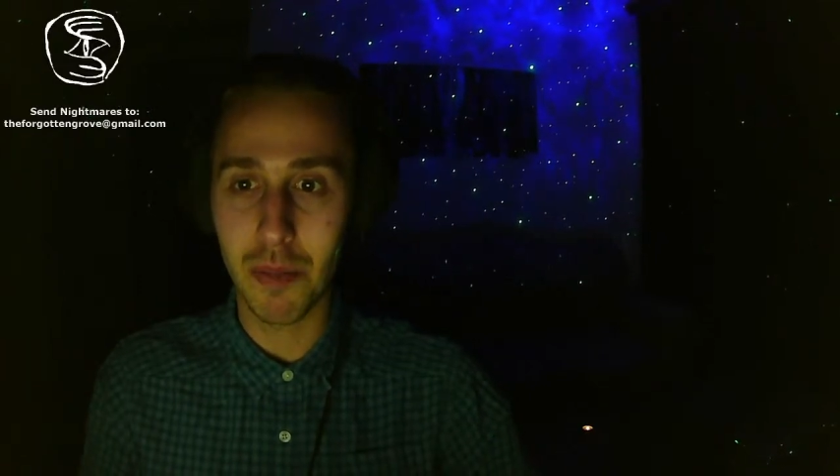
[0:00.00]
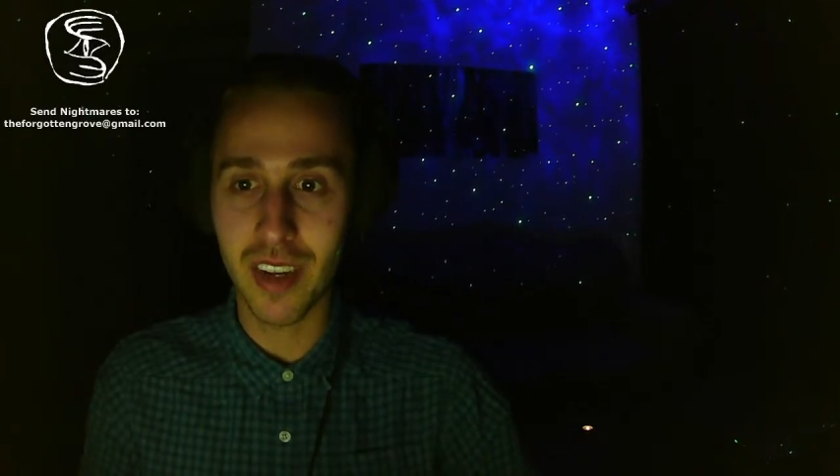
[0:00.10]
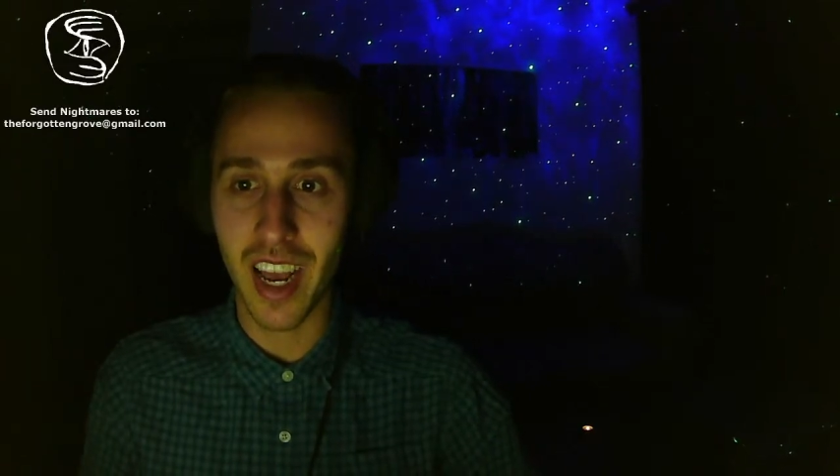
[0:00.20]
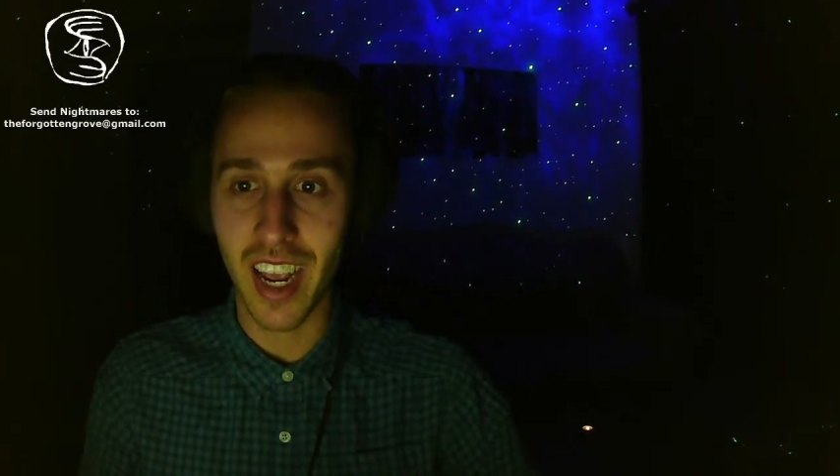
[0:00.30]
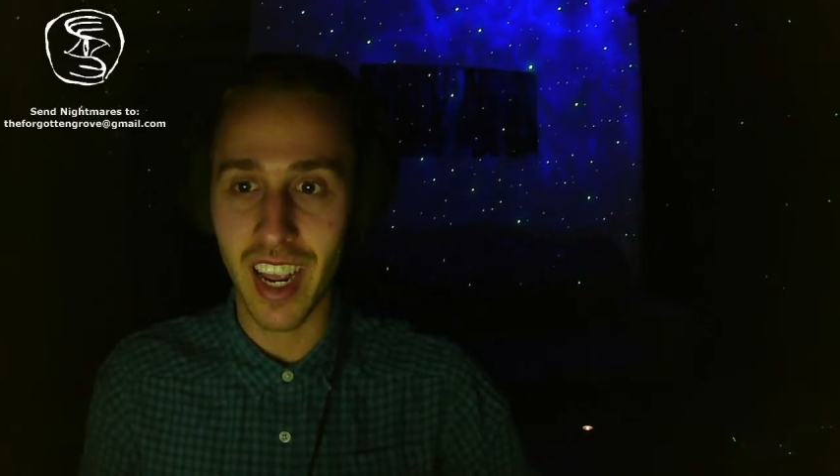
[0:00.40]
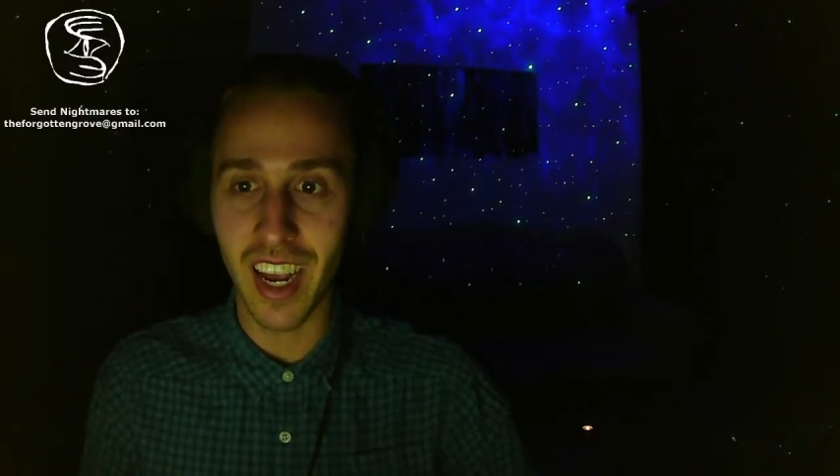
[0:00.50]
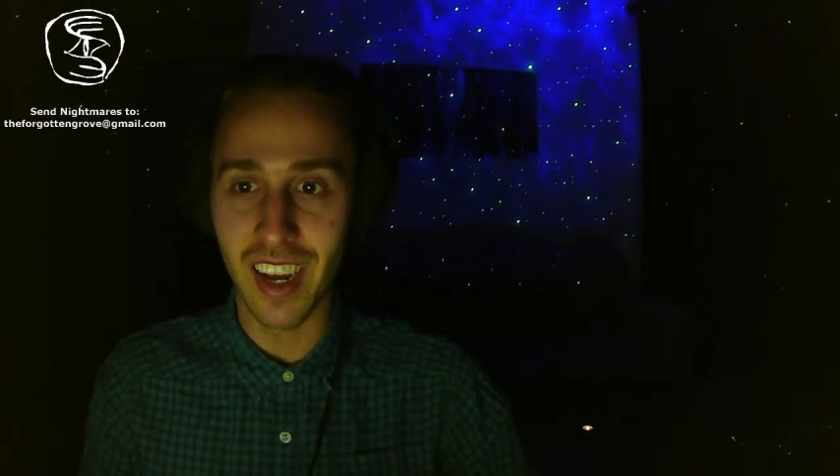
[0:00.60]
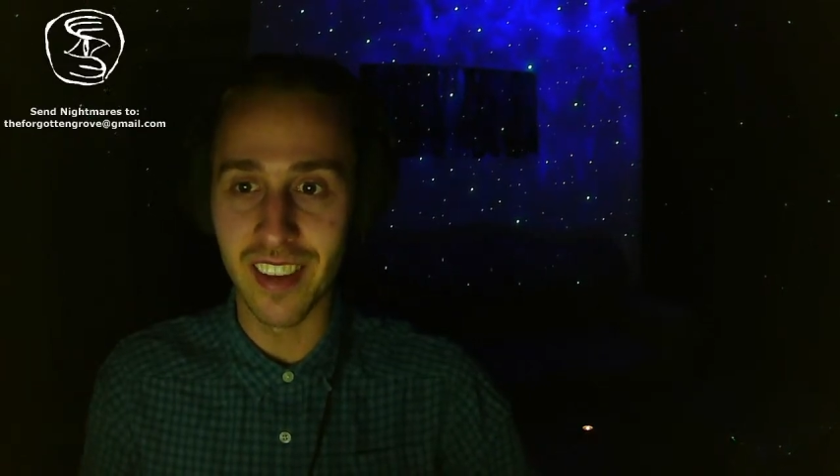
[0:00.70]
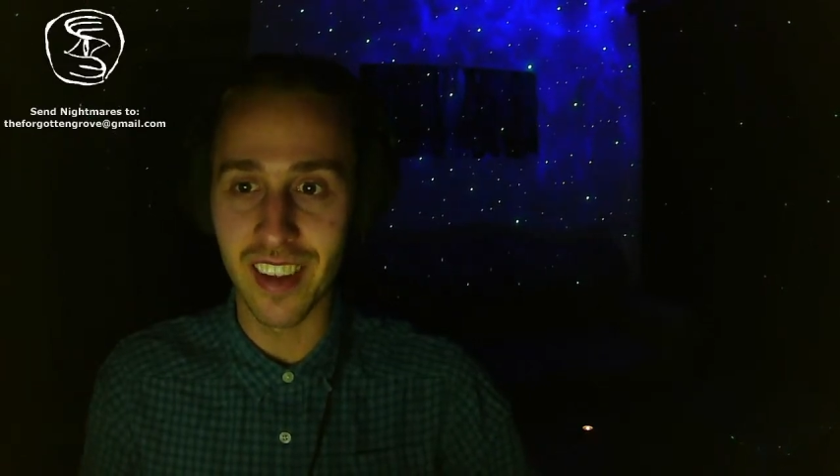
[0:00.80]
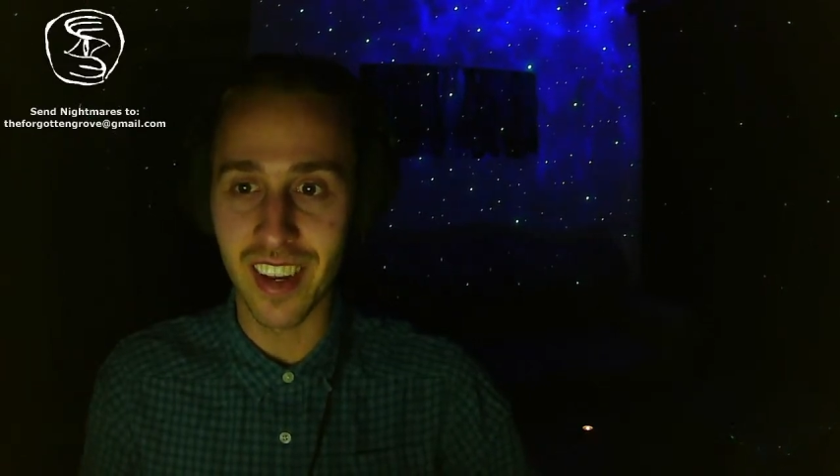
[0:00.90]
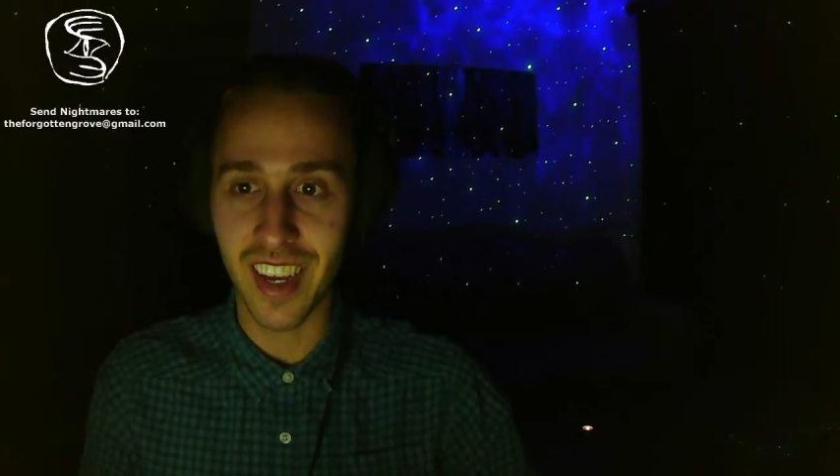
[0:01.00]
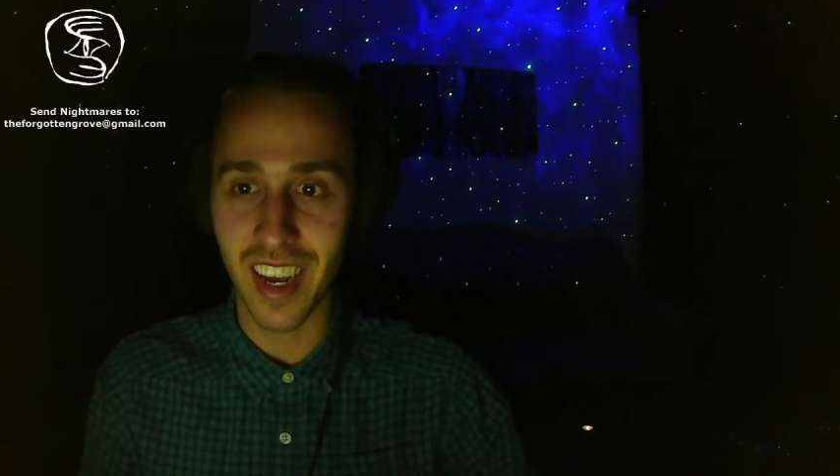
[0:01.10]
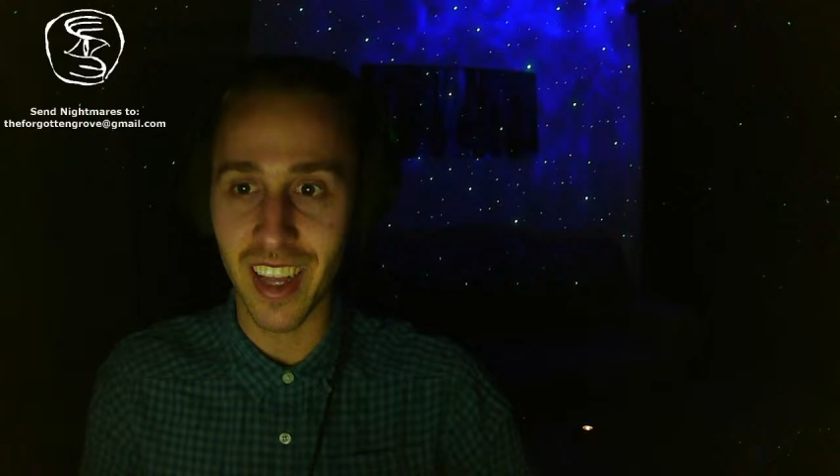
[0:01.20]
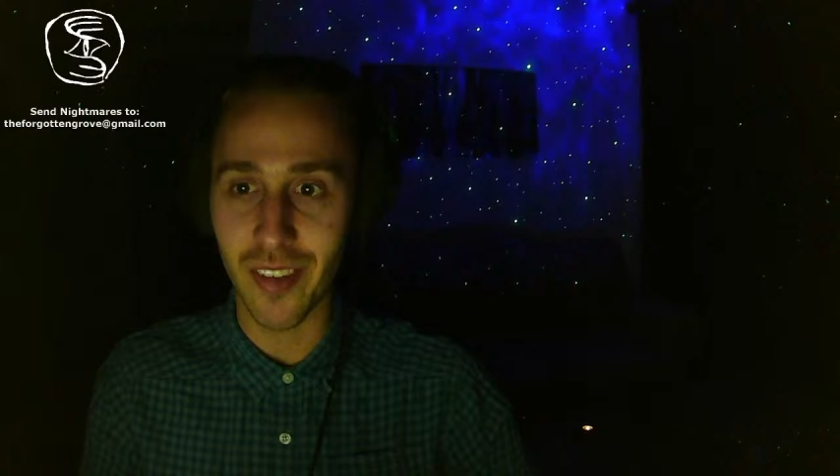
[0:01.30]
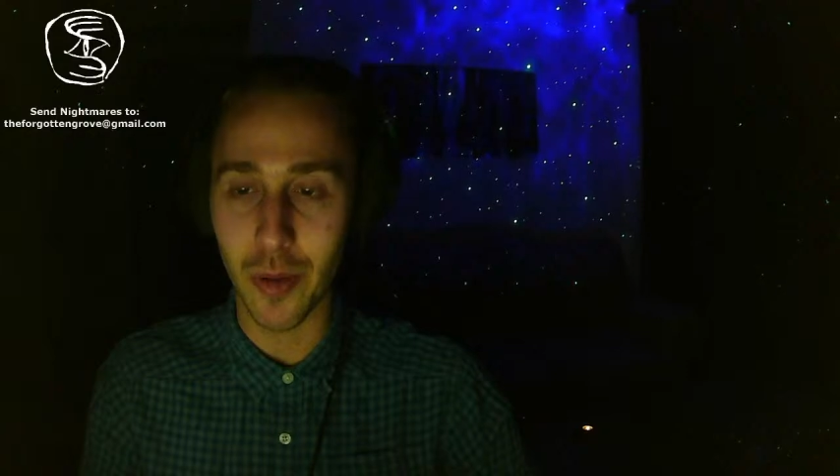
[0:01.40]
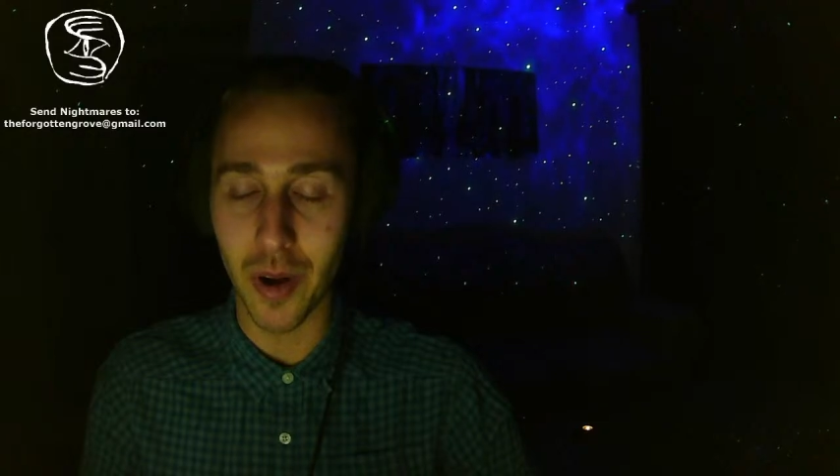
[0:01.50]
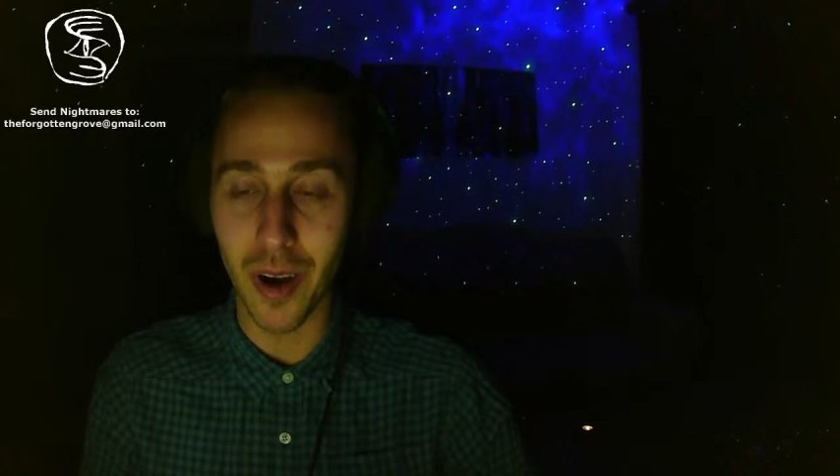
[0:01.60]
take guns, and kill everyone.